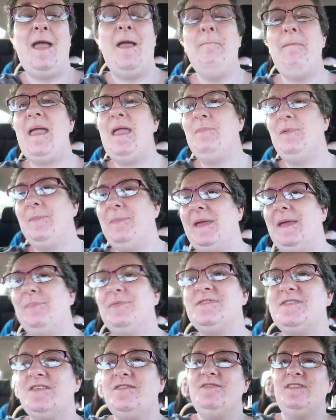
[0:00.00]
Yeah, maybe
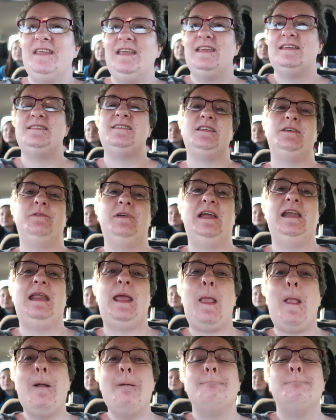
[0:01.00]
people do think it's too
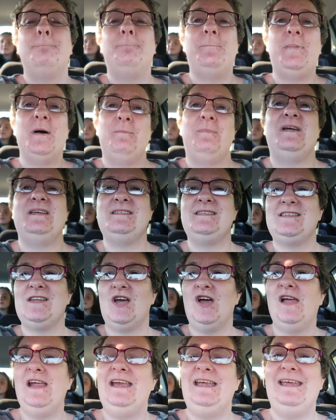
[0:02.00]
early, but by
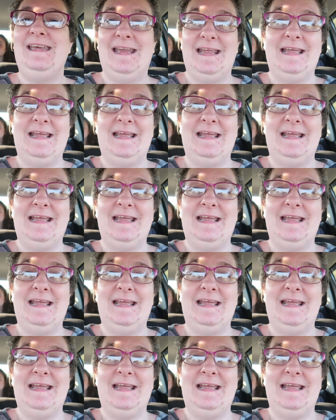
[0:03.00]
starting